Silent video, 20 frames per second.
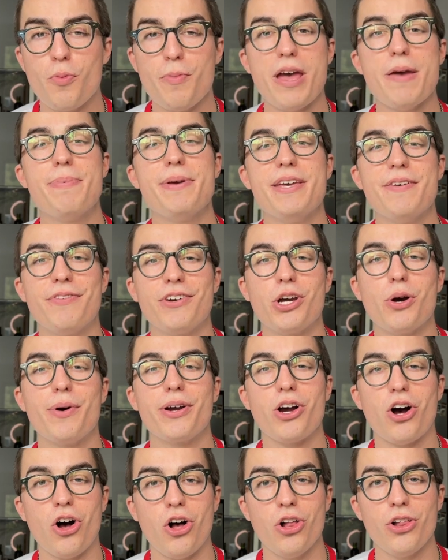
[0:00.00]
maybe even
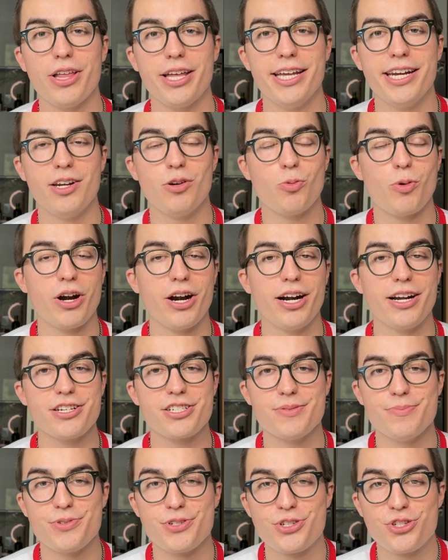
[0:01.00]
going all in and
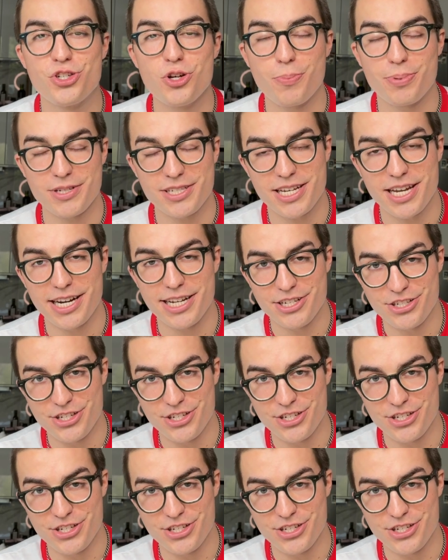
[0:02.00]
wearing some super skinny